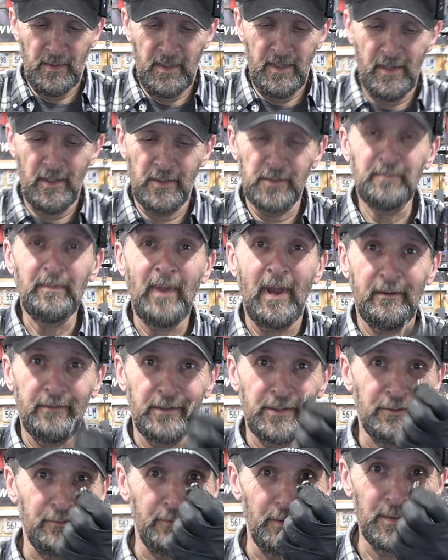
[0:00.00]
of those
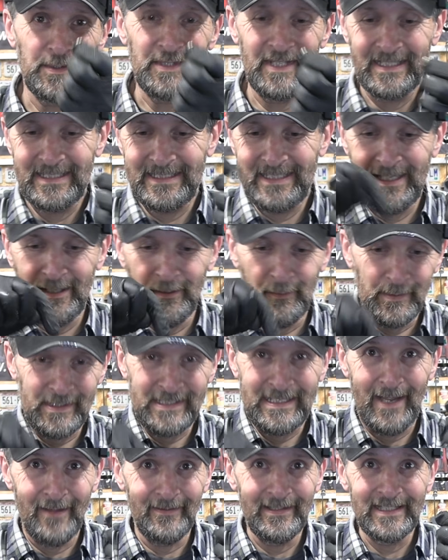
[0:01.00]
battery screws that tinkles
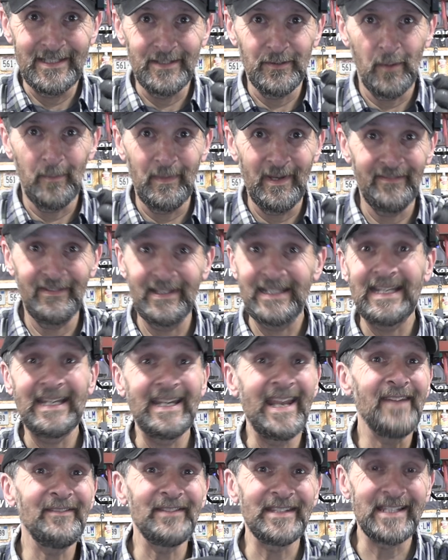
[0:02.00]
down into oblivion you
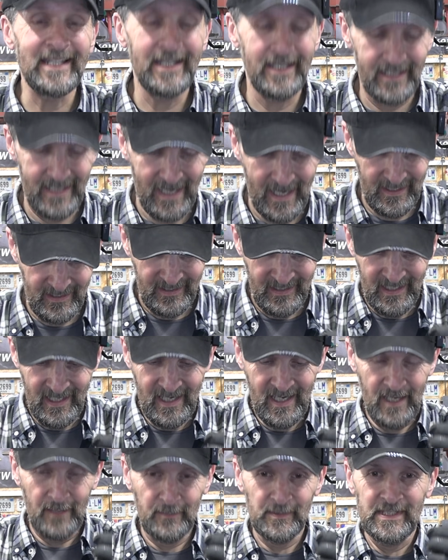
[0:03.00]
never see again.
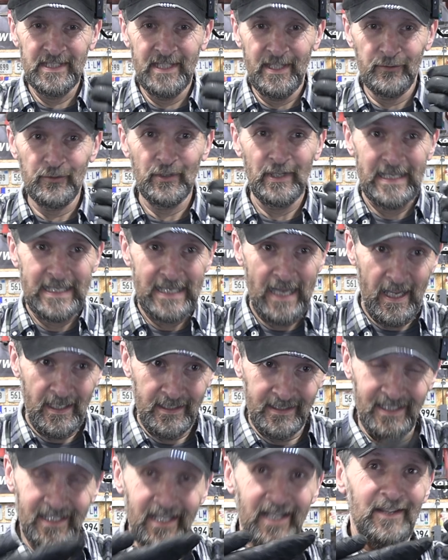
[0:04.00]
It was literally
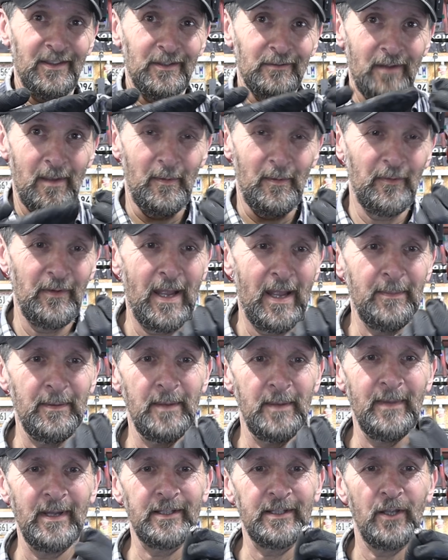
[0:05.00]
underneath the rubber flap of
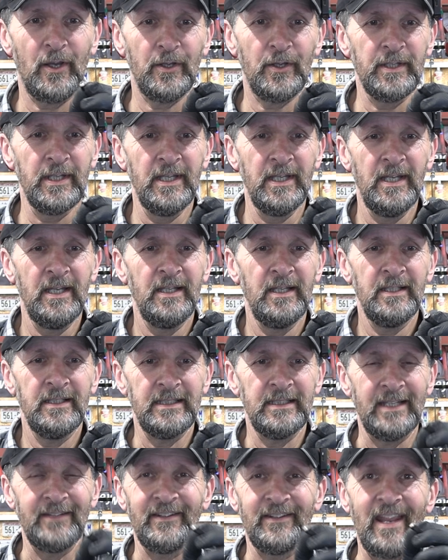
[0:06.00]
the mudguard,
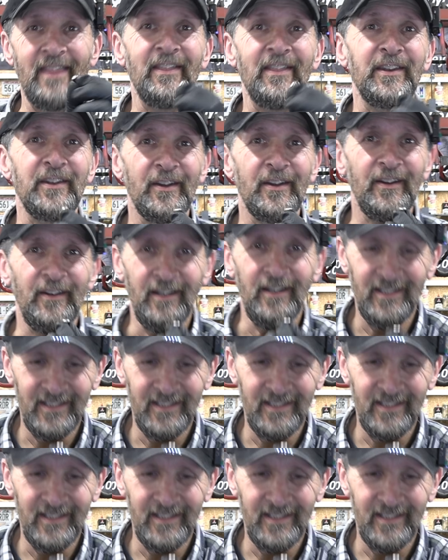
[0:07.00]
living in the dirt.